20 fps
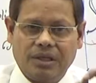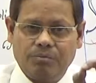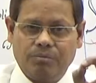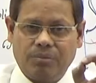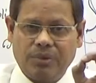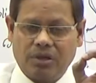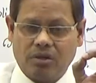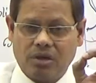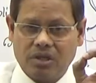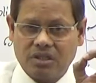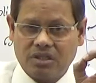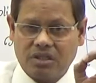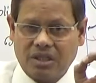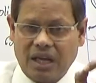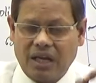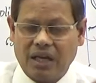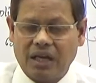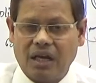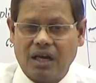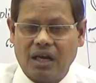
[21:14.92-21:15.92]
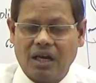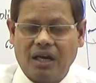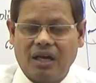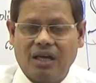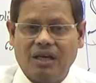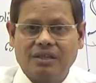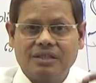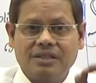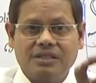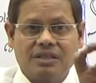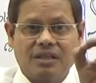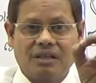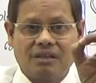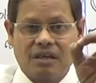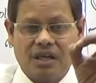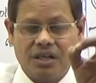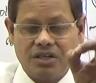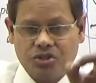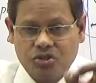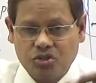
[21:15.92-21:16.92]
Because Telangana is the
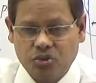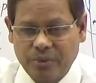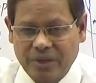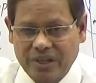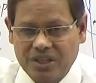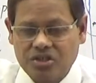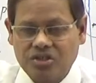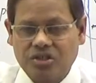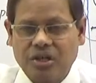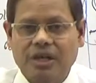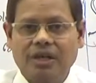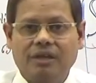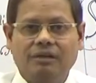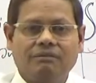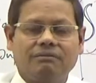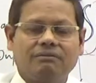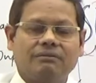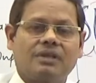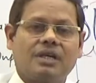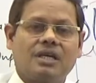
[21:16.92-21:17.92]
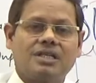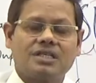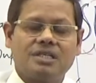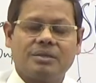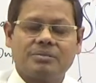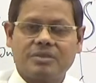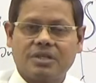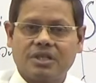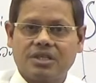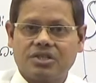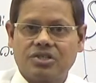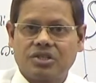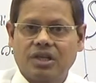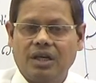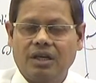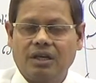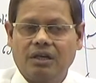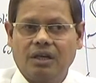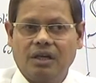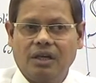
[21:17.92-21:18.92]
consuming state, consumption
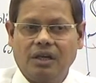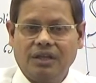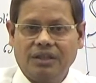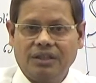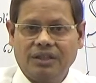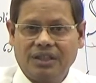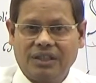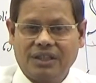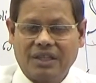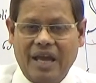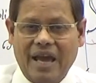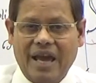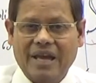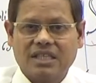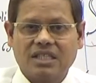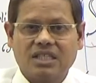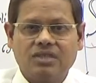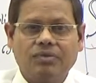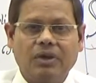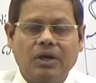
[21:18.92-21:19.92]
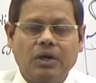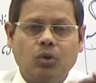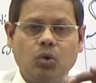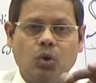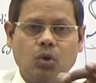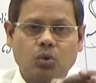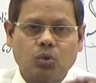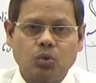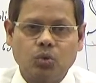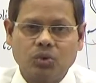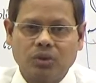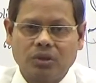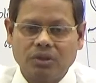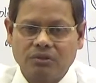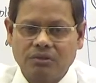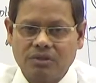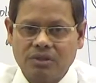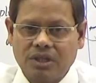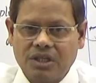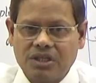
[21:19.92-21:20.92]
state, the tax will go to
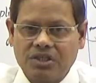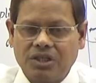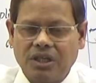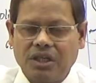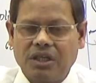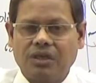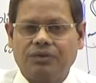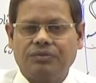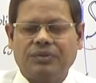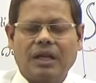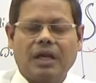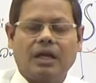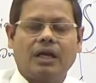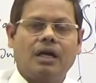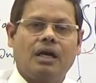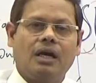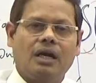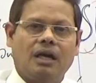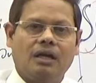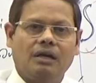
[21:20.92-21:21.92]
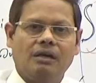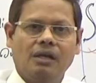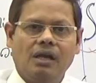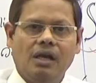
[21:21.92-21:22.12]
the state of Telangana.